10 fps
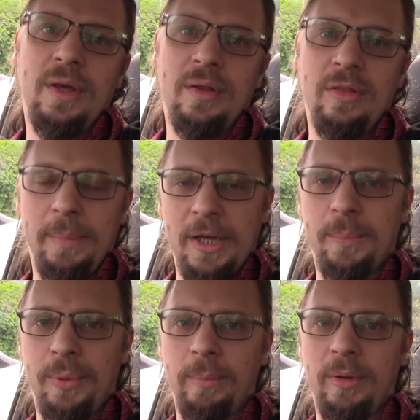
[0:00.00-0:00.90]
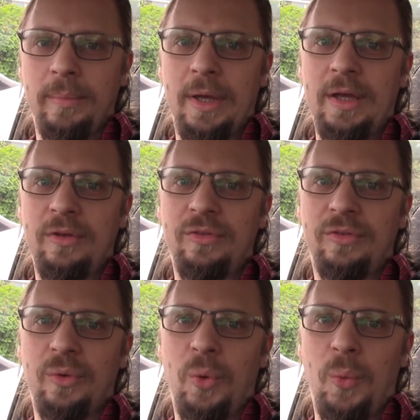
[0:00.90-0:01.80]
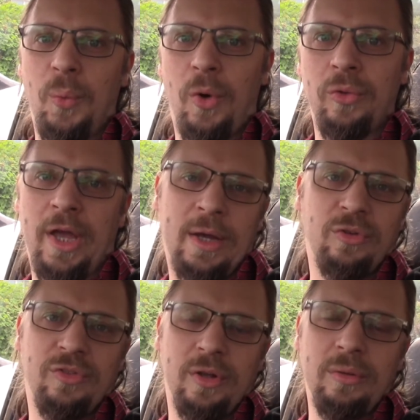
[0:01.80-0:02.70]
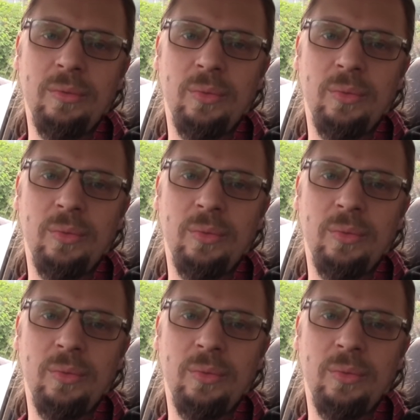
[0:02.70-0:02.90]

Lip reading: The bigger problem is one outer sill,